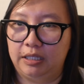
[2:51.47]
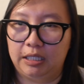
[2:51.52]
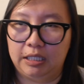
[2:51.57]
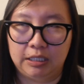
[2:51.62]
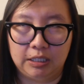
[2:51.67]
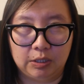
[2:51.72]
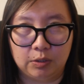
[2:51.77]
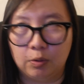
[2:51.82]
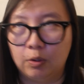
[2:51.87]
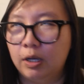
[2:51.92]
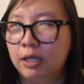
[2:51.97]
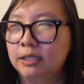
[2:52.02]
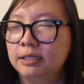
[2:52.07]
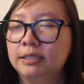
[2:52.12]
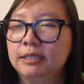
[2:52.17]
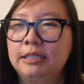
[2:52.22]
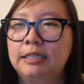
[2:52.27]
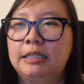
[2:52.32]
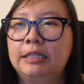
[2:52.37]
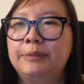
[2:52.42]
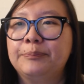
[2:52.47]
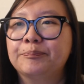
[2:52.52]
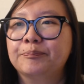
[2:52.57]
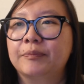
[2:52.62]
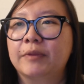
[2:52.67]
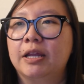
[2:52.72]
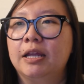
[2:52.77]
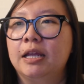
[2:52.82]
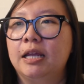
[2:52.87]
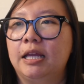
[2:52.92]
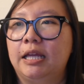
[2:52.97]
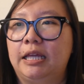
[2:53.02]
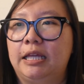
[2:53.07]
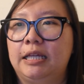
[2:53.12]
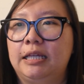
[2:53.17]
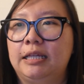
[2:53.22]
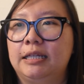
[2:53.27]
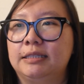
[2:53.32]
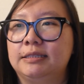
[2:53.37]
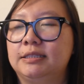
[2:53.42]
inequality,
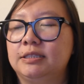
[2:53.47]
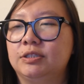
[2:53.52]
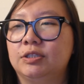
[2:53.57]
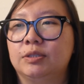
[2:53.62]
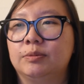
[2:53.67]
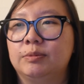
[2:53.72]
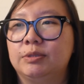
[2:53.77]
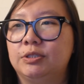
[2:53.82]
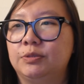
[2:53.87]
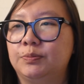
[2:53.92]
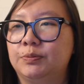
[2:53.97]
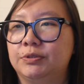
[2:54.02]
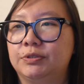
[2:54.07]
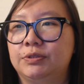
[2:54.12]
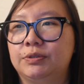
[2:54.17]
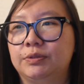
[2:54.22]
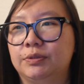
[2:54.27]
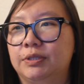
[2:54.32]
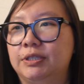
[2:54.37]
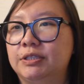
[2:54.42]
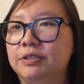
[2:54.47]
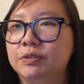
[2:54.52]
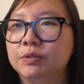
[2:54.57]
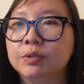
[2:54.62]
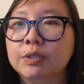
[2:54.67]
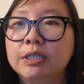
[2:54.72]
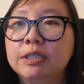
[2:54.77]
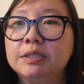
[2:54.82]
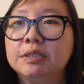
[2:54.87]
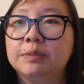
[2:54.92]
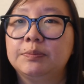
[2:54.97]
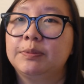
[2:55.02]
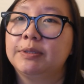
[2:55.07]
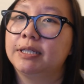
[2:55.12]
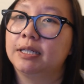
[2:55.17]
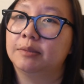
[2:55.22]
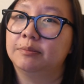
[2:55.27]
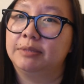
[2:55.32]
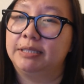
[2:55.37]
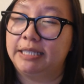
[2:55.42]
he is determined to pursue his dream to
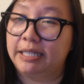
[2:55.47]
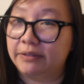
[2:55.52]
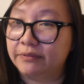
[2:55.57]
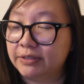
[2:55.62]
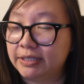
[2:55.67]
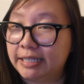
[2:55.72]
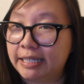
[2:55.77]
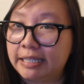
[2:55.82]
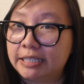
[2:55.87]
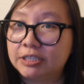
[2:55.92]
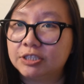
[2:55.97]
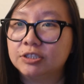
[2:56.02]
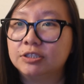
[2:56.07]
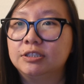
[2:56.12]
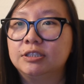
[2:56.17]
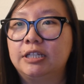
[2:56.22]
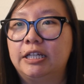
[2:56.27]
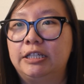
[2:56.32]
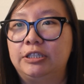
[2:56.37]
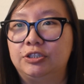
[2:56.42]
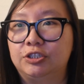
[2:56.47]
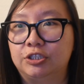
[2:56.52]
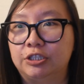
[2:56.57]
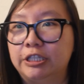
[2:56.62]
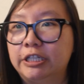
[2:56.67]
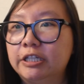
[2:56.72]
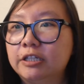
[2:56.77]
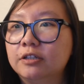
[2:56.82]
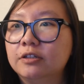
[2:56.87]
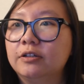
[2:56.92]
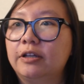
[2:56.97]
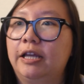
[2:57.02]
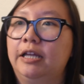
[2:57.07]
become a navigation engineer,